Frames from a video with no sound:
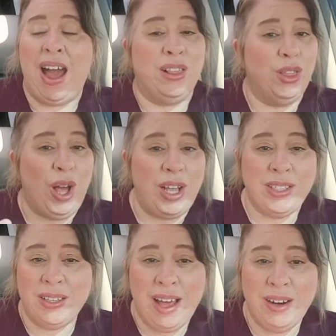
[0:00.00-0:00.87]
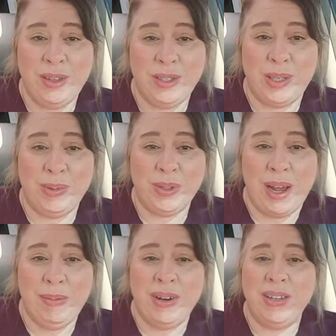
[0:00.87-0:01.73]
I lost a lot of those
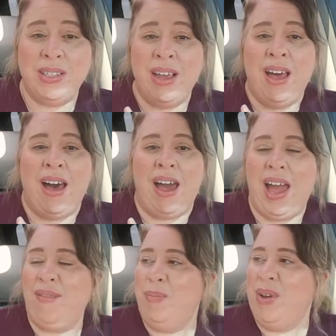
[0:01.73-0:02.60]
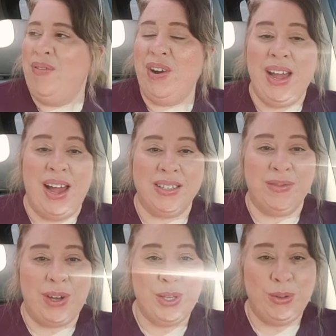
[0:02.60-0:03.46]
subscribers. I haven't been very
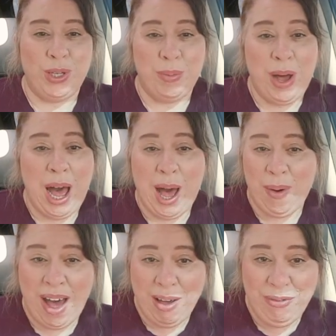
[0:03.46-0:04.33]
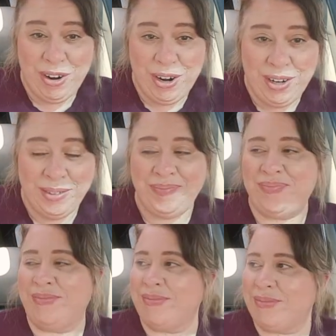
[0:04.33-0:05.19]
active on YouTube. However,
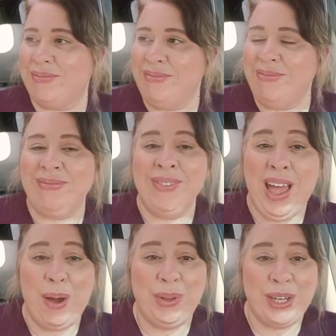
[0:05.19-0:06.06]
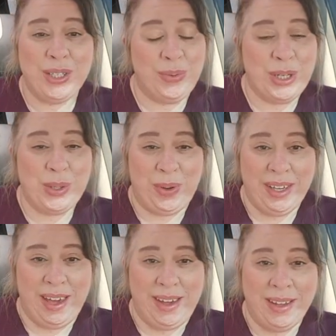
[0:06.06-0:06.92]
I would like to reach
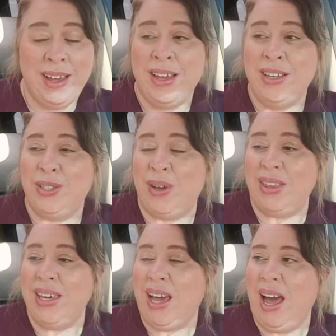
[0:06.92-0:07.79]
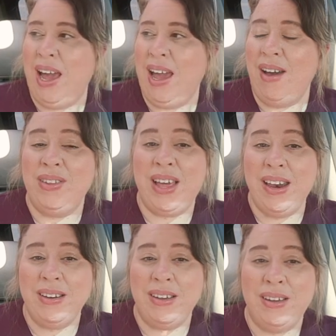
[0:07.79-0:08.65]
1K. So I think I have a
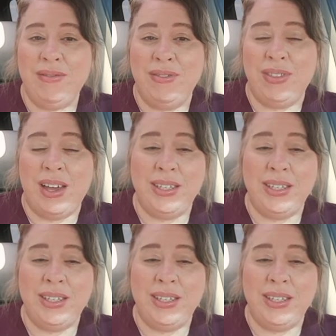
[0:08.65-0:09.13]
lot of